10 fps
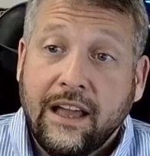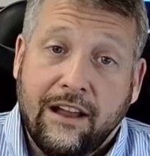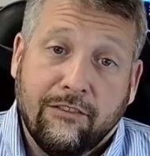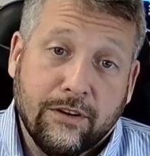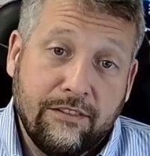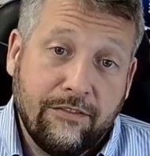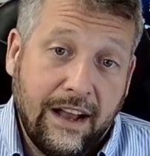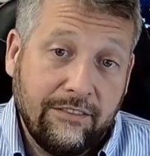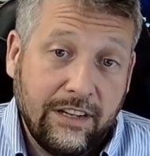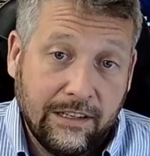every
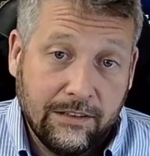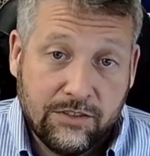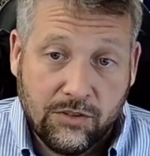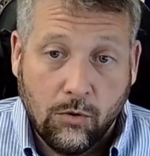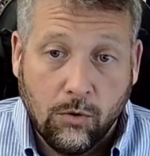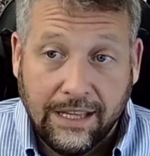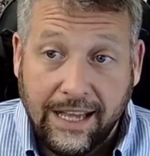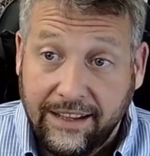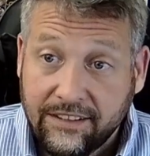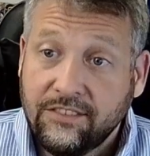5 years or
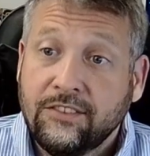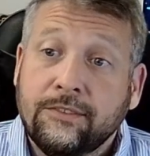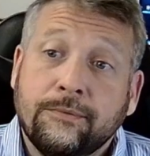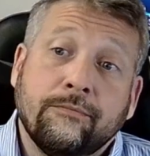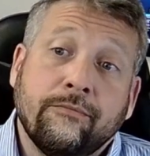less,